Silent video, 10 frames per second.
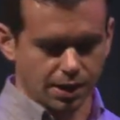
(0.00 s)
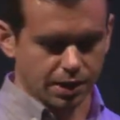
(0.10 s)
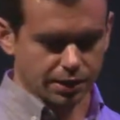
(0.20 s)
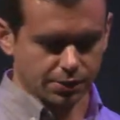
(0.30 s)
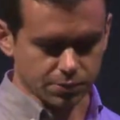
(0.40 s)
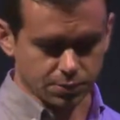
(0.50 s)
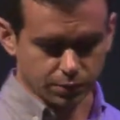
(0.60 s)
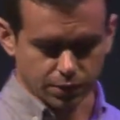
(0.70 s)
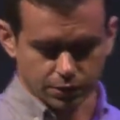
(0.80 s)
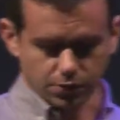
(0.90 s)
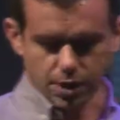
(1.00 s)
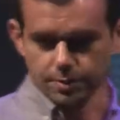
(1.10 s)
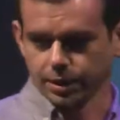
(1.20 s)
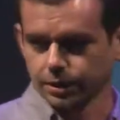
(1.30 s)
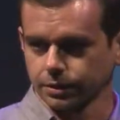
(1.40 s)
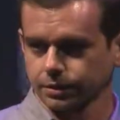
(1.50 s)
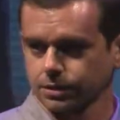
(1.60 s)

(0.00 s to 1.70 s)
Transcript: And I was blown away by it,